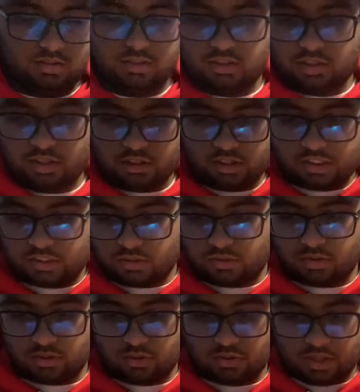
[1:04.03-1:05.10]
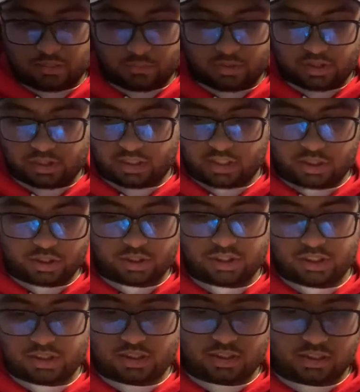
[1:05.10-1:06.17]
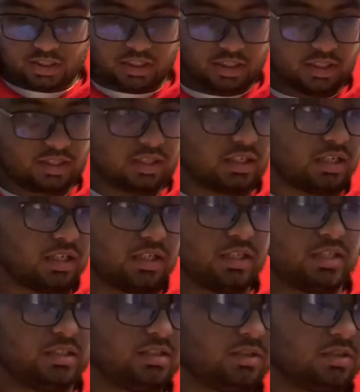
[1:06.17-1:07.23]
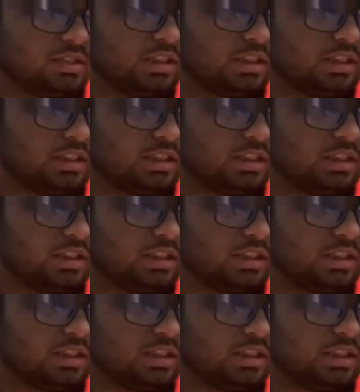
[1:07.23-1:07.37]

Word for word: In case you guys don't know, I'm wearing a hoodie uh, indoors.